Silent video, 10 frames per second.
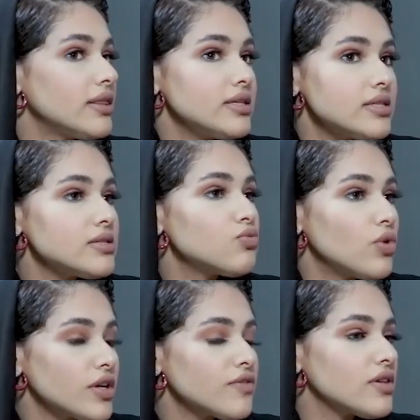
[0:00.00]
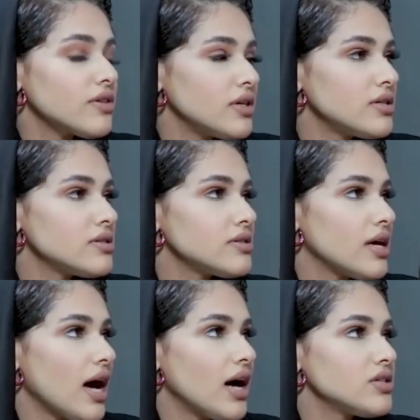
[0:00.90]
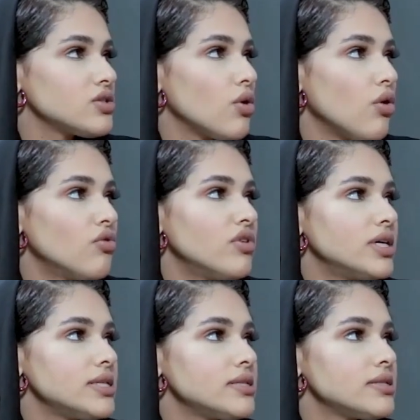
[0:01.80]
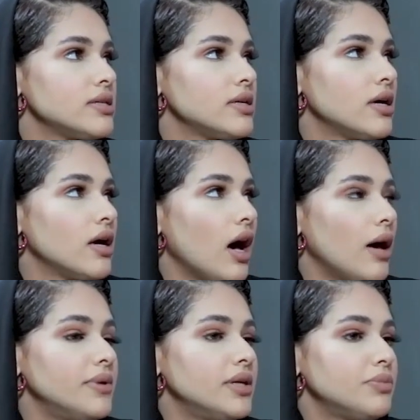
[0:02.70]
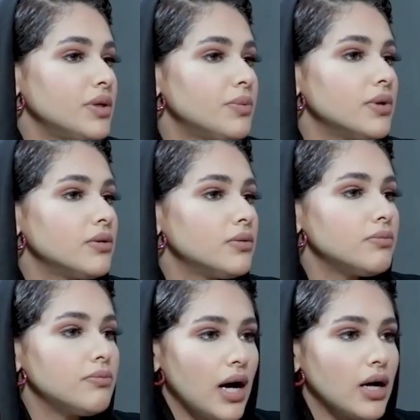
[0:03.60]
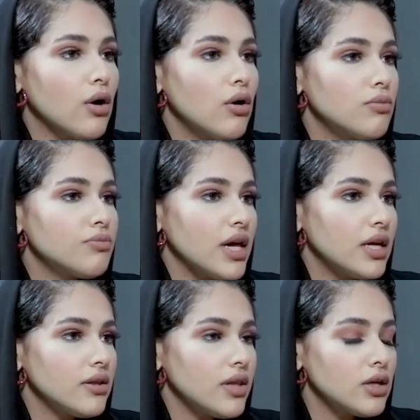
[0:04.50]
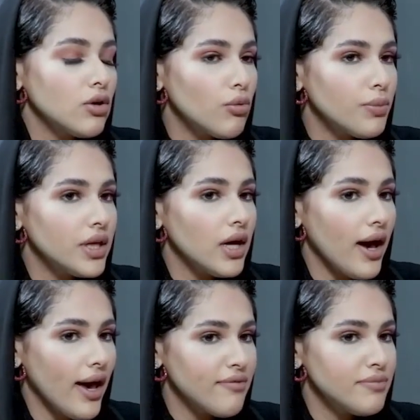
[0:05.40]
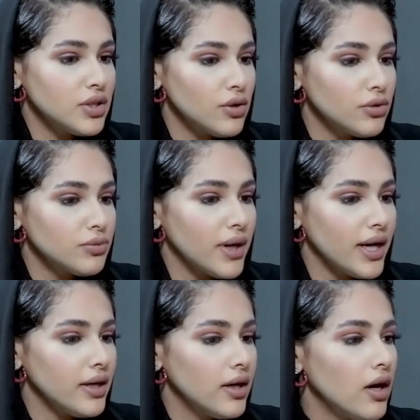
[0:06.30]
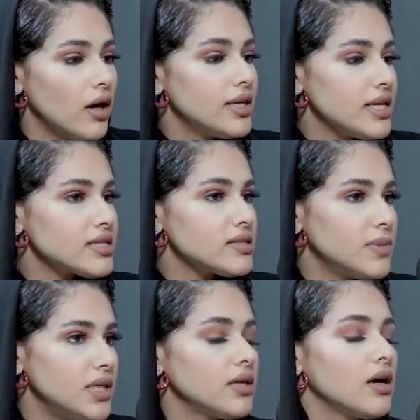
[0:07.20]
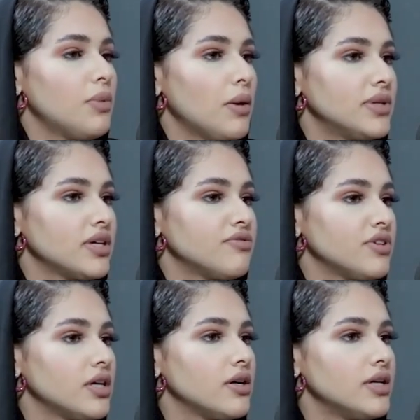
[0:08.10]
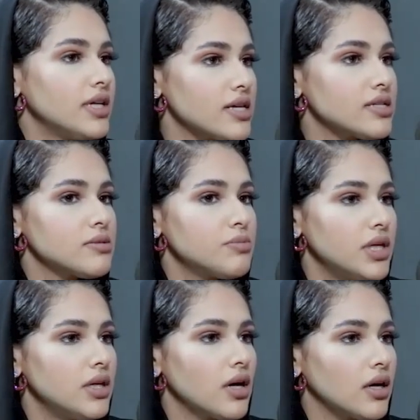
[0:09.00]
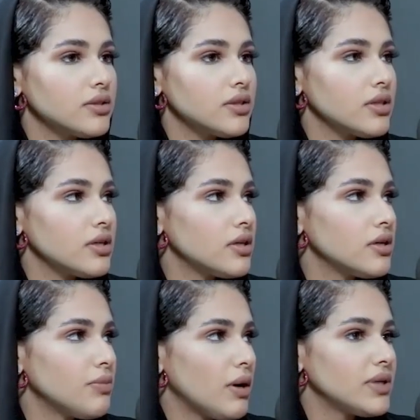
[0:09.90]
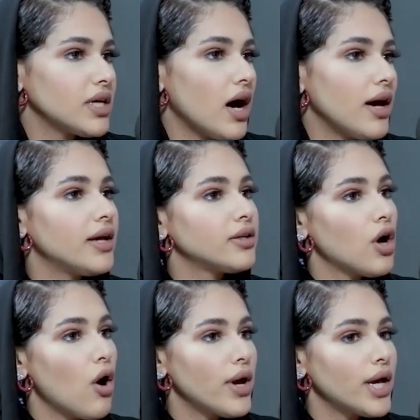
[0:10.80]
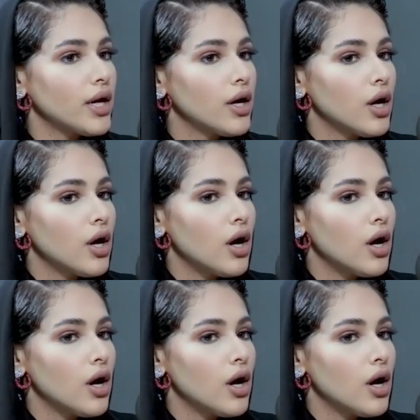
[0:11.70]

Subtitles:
And this is one of the things that has always, people back home, they know me. I have been known by, yes, being a public figure, yes, being under the public eye and going